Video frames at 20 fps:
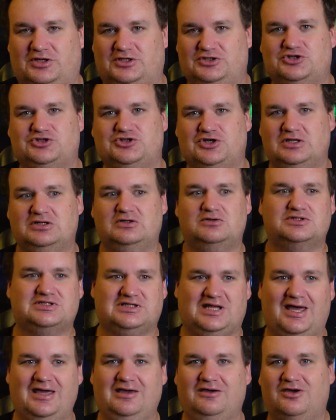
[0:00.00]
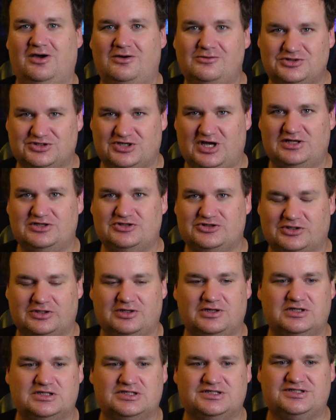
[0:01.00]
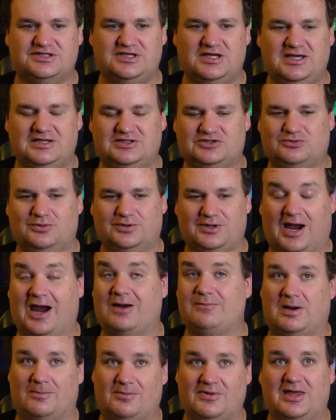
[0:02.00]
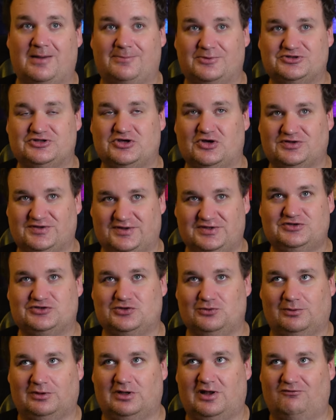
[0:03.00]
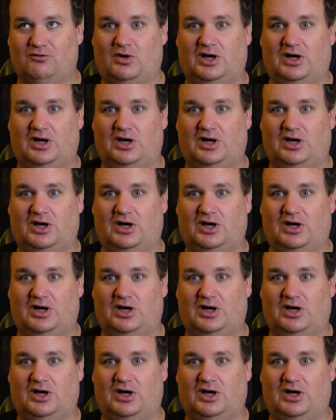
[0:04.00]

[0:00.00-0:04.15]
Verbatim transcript: on shows like Ghost Hunters. I remember the episode because I used to love